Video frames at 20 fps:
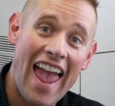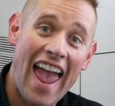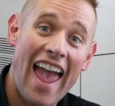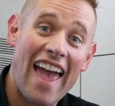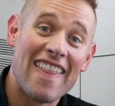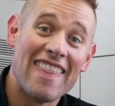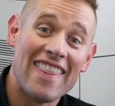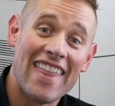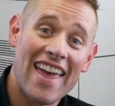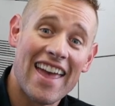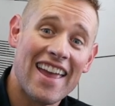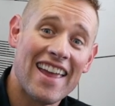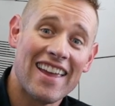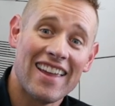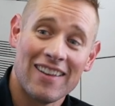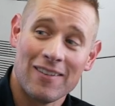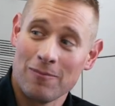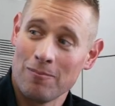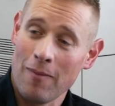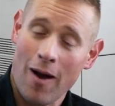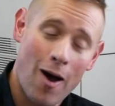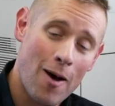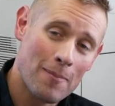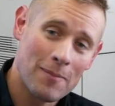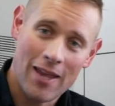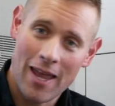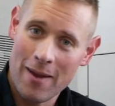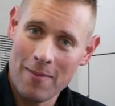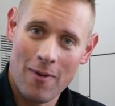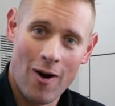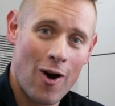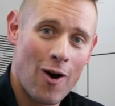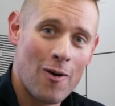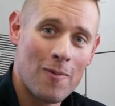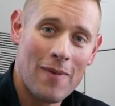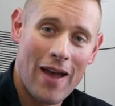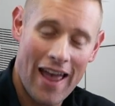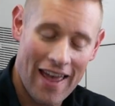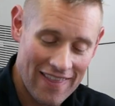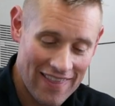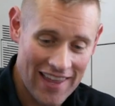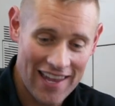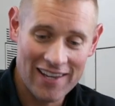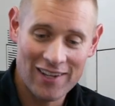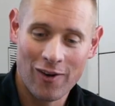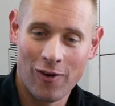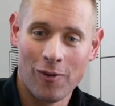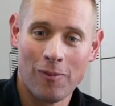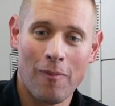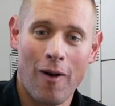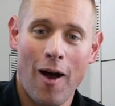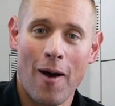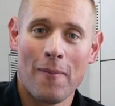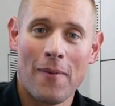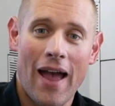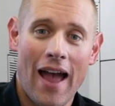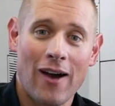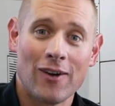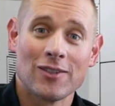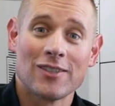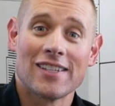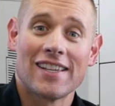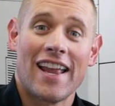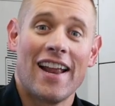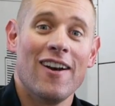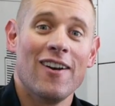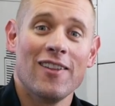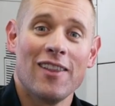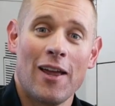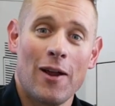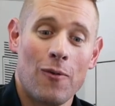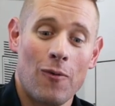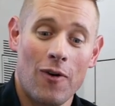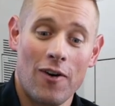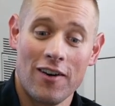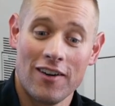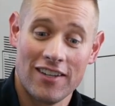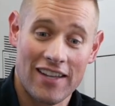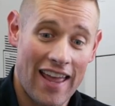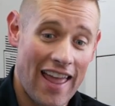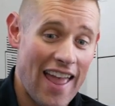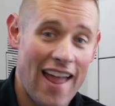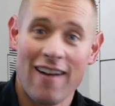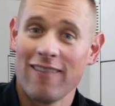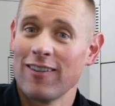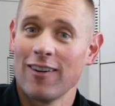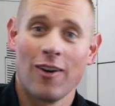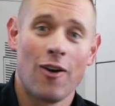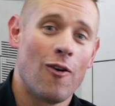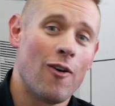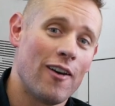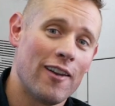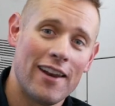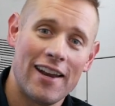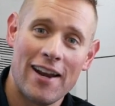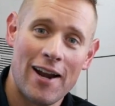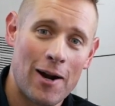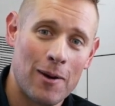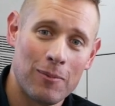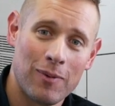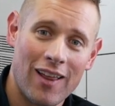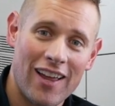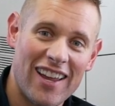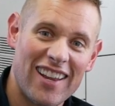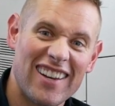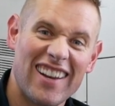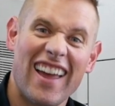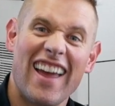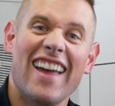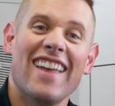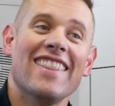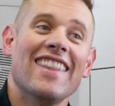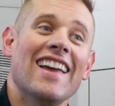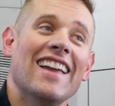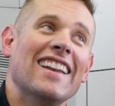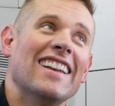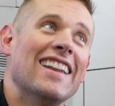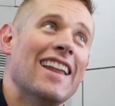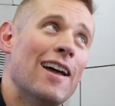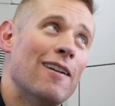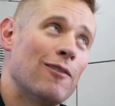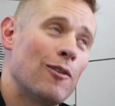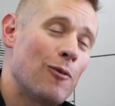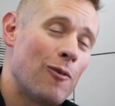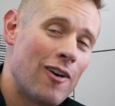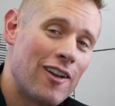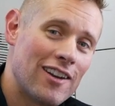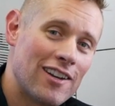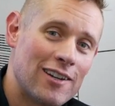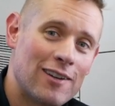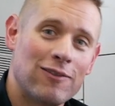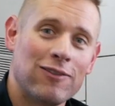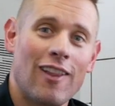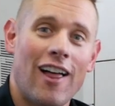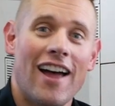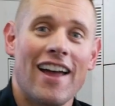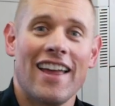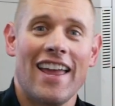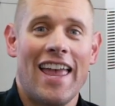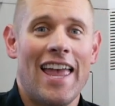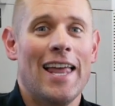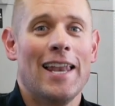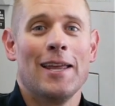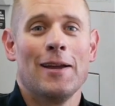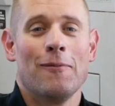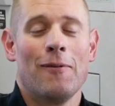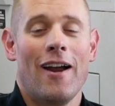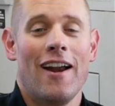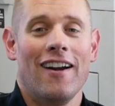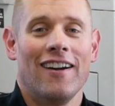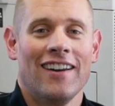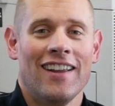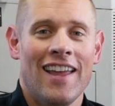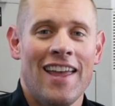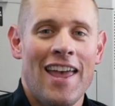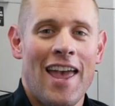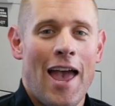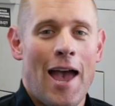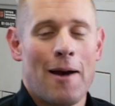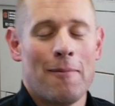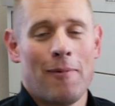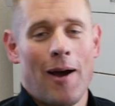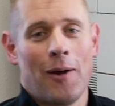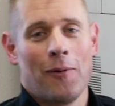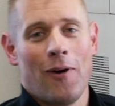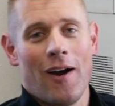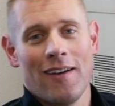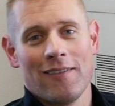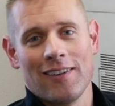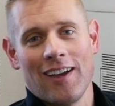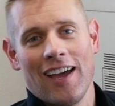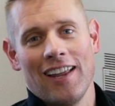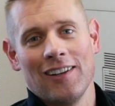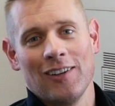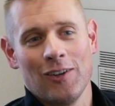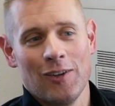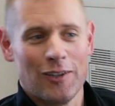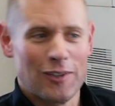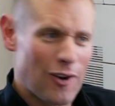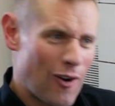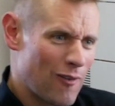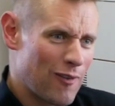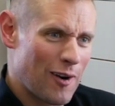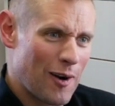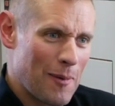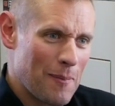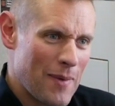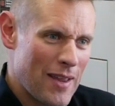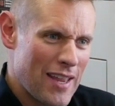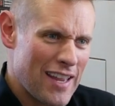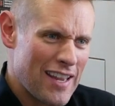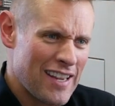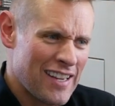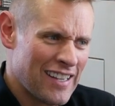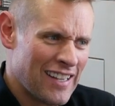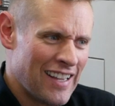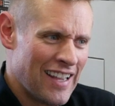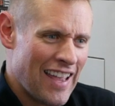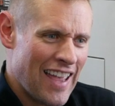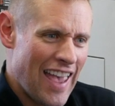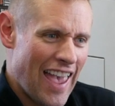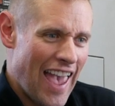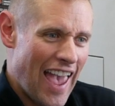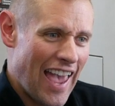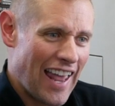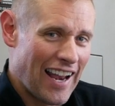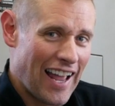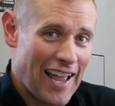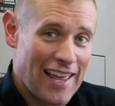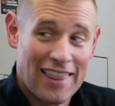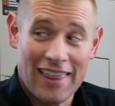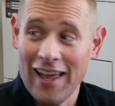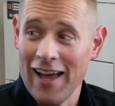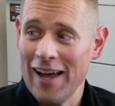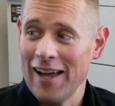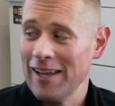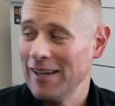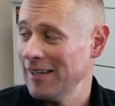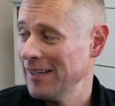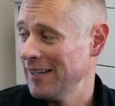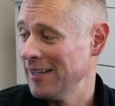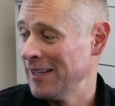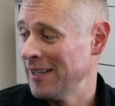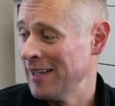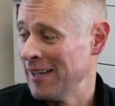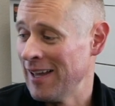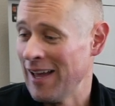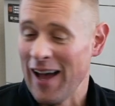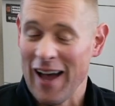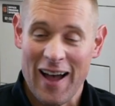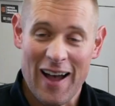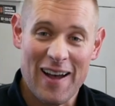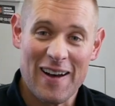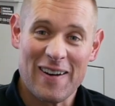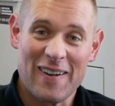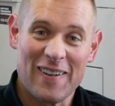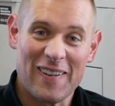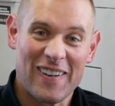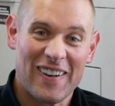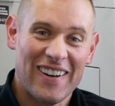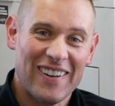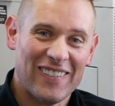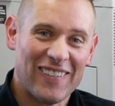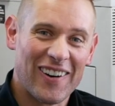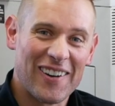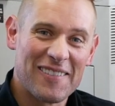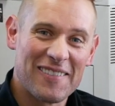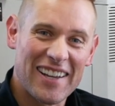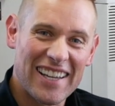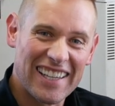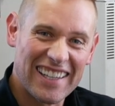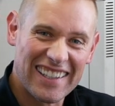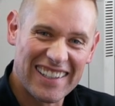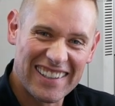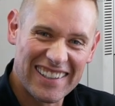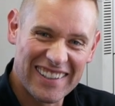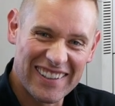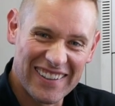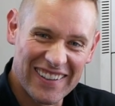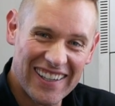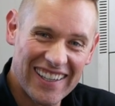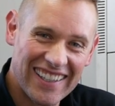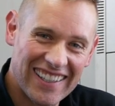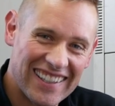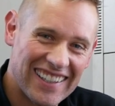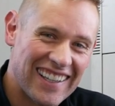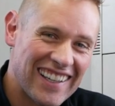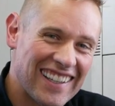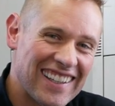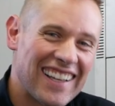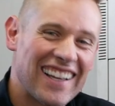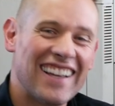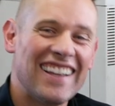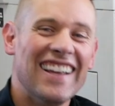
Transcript: And they, mom came home and they told mom how scared they were to ever go on an airplane and they never wanted to fly anywhere. And my wife kind of looked over at me and I thought, uh oh, what am I going to do?